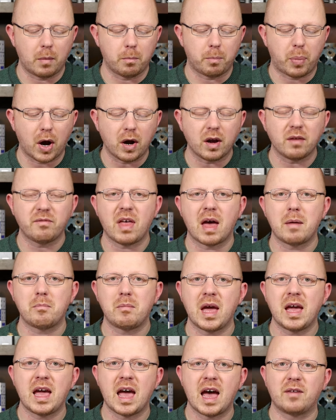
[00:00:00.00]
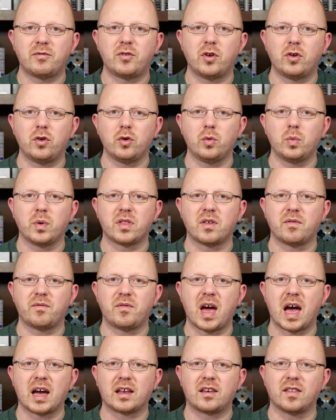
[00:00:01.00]
part of that may have to do with the
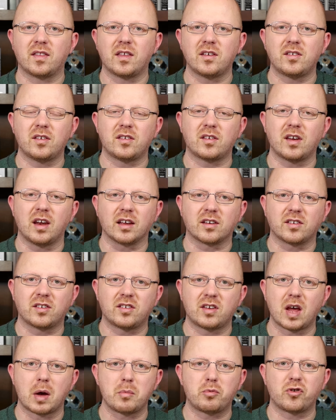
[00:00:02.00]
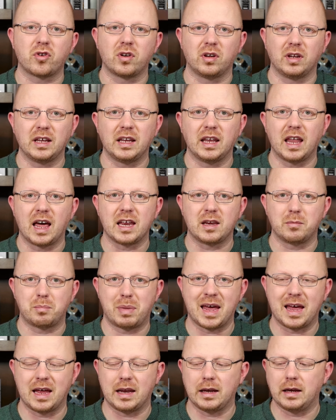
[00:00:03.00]
fact that this is an exceptionally light
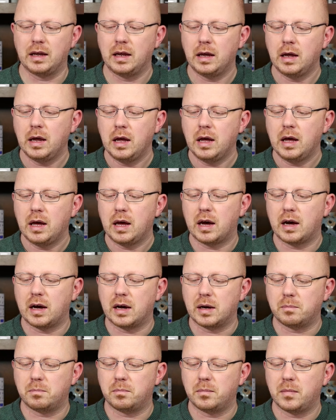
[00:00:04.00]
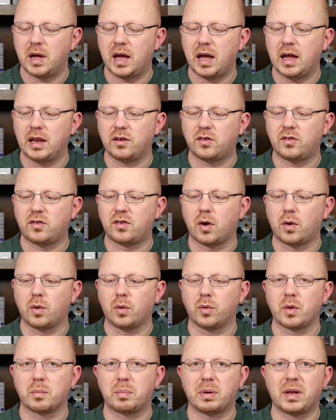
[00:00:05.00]
pen. Um, and
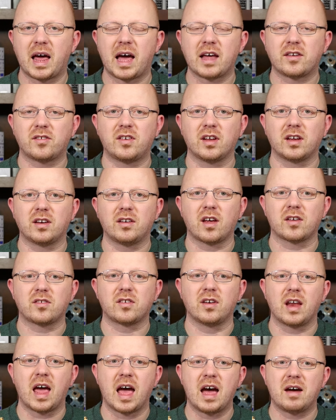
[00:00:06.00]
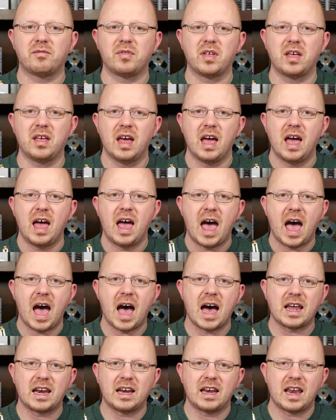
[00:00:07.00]
so the plastic doesn't have the
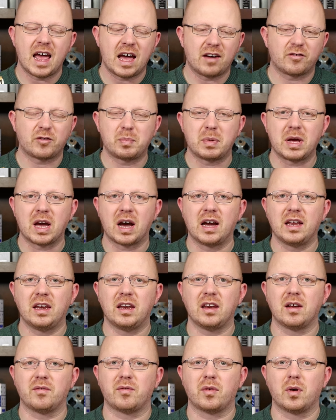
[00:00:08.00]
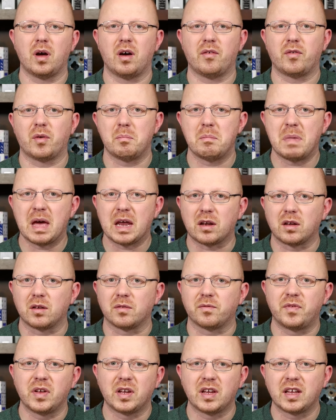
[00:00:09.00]
added heft behind it of a, of a metal
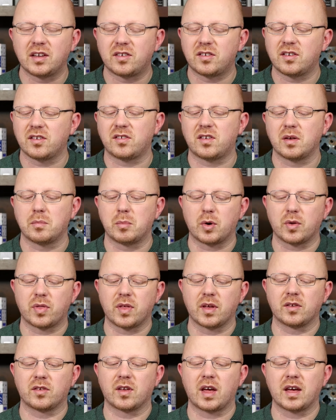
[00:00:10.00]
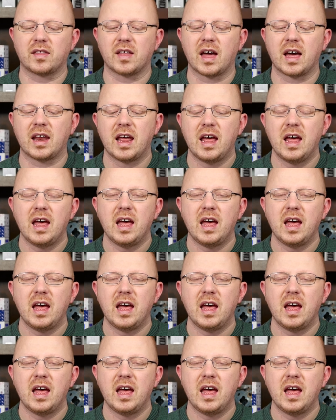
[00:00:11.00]
filling system or things like that.